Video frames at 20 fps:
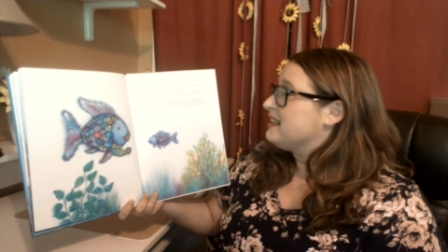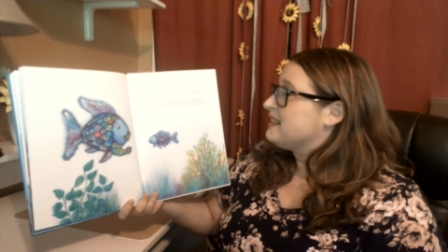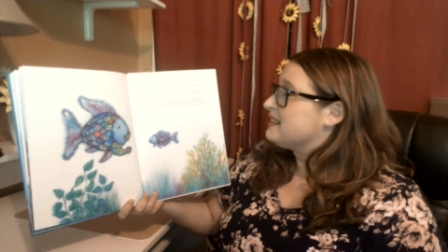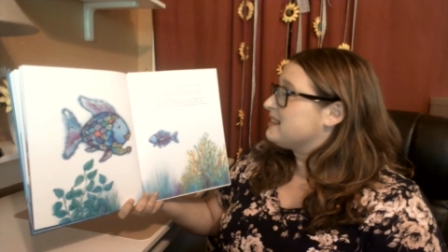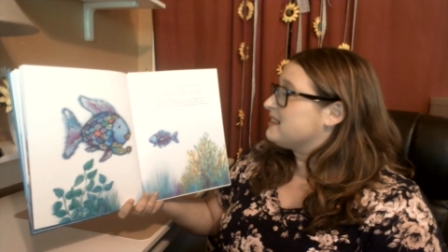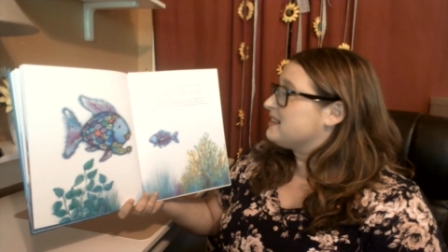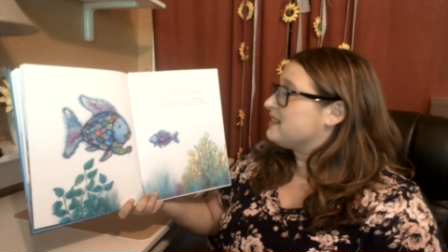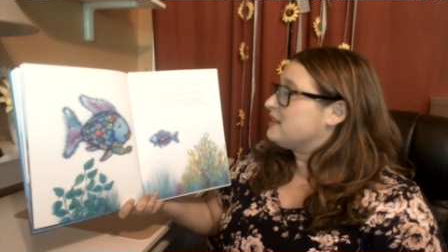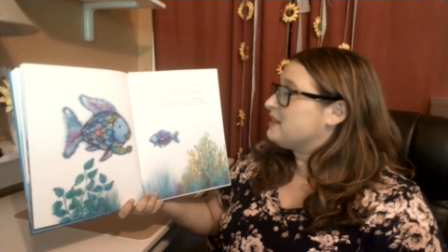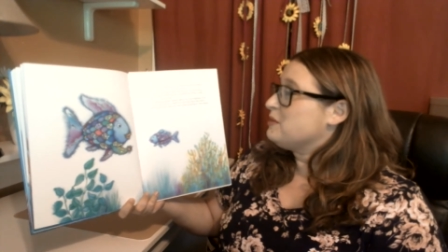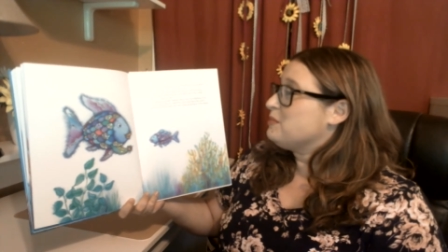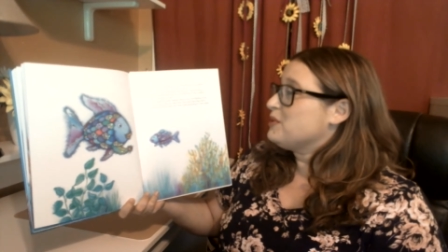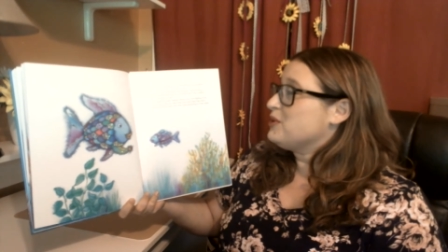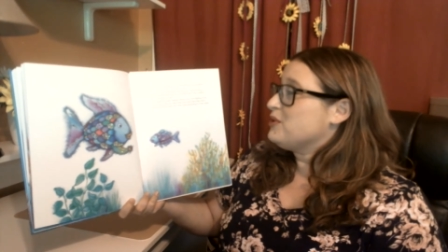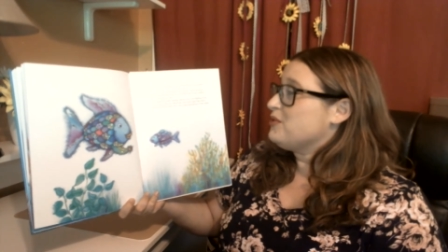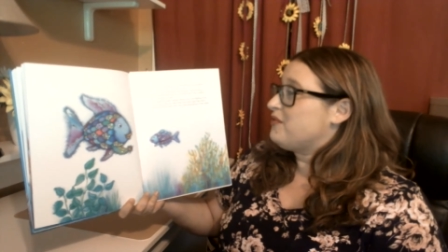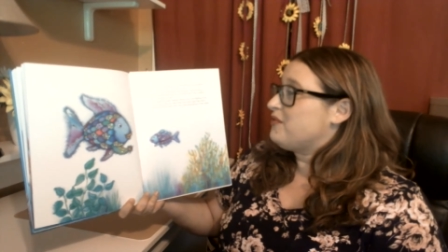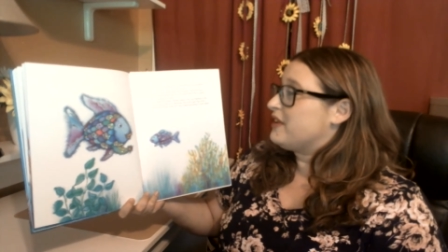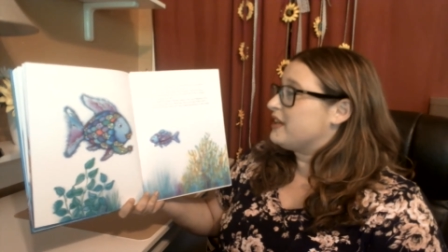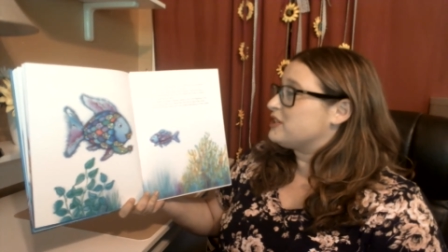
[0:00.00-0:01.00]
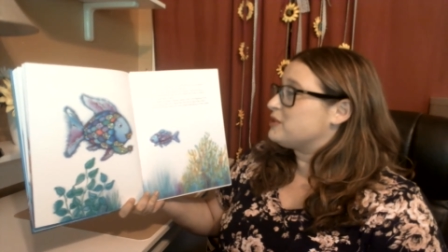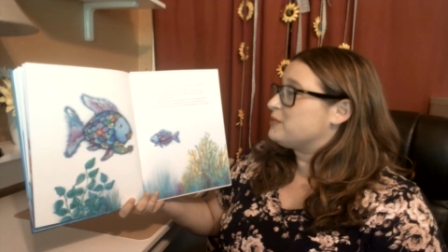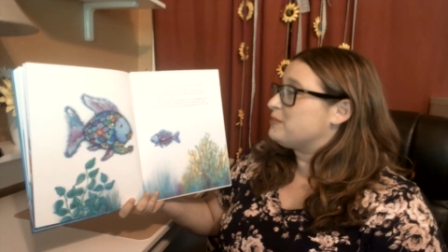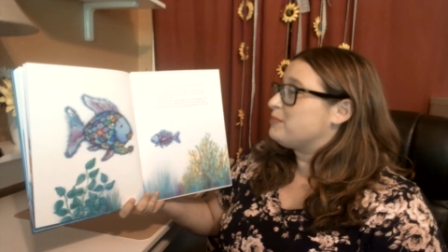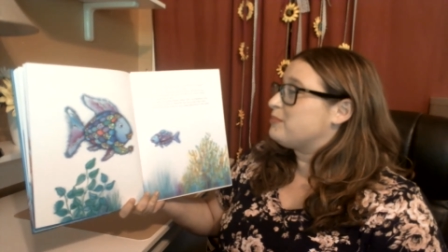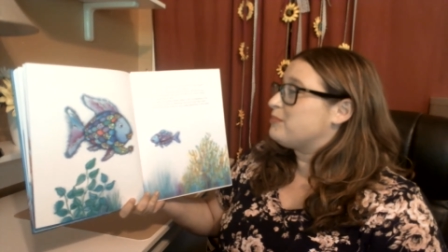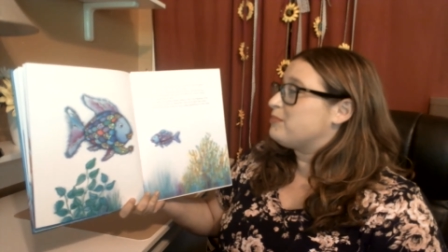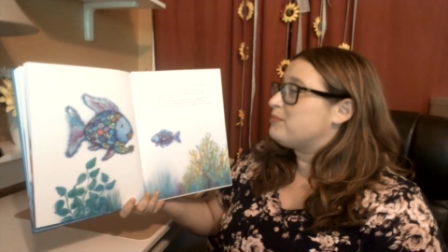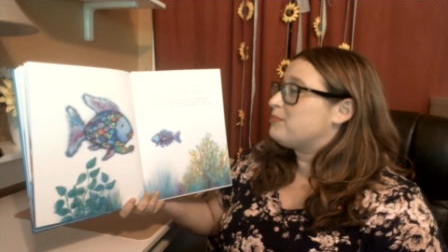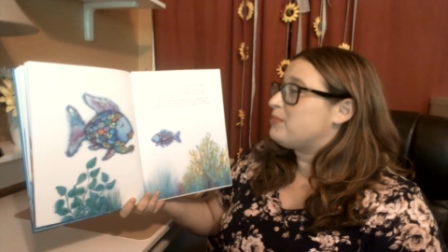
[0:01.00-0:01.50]
The little blue fish
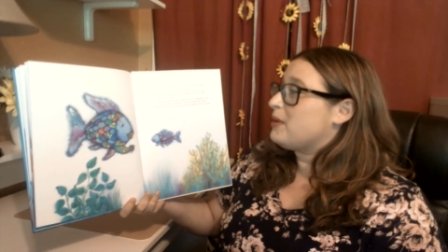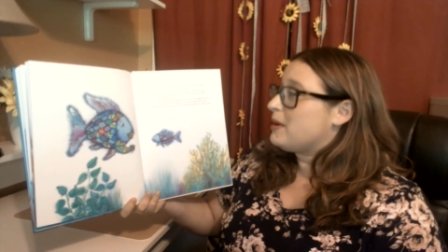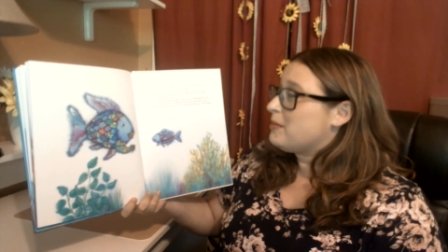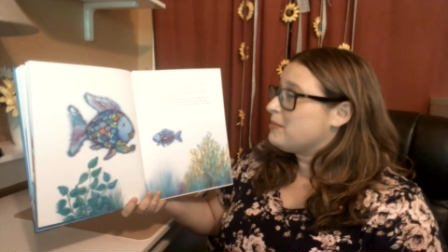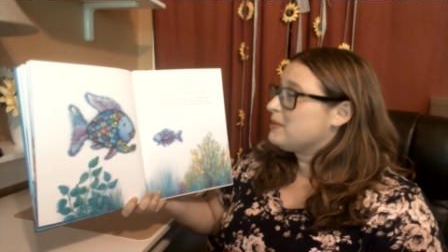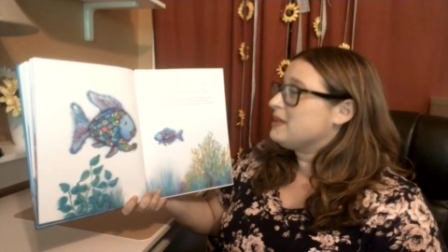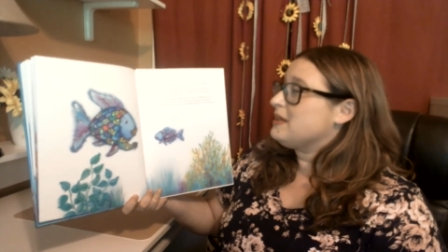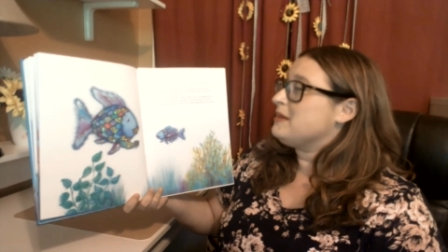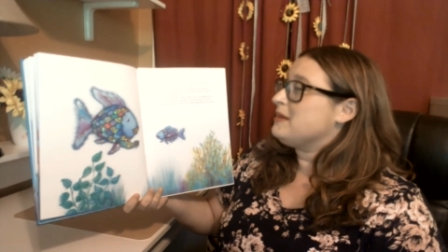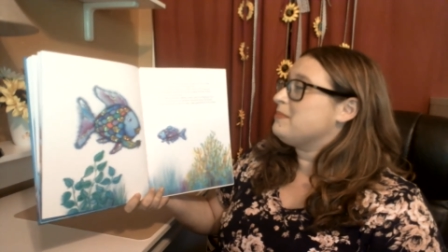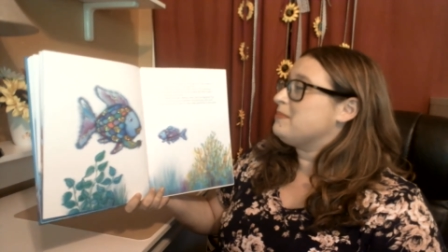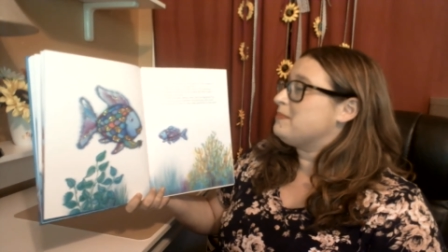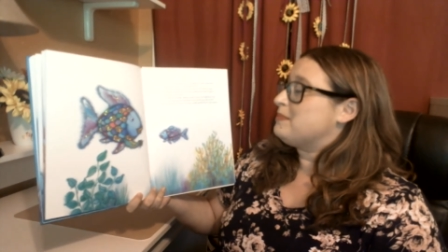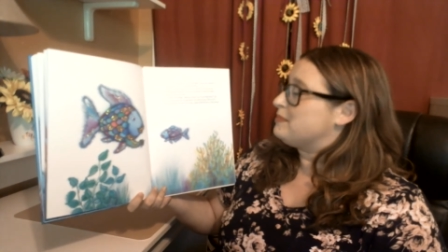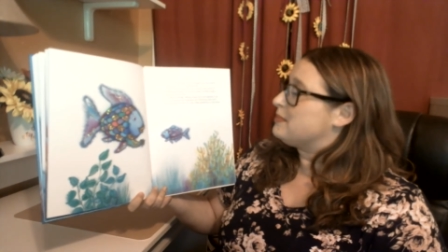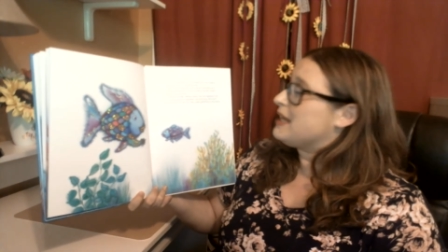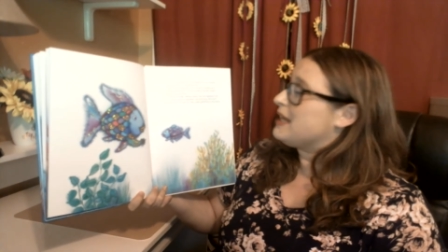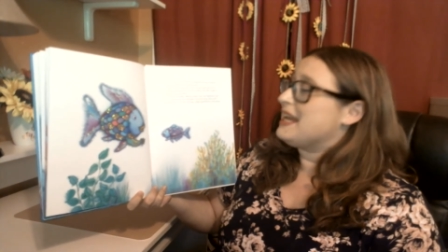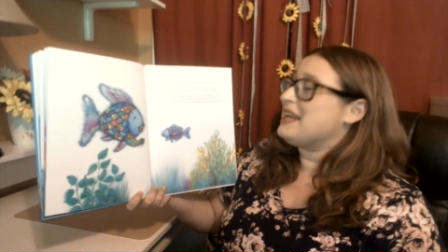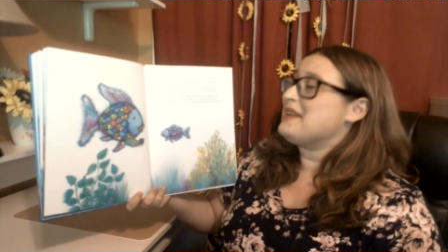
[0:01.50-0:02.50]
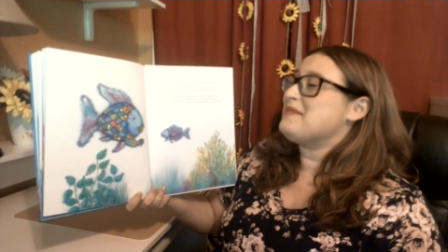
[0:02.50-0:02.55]
bubbly played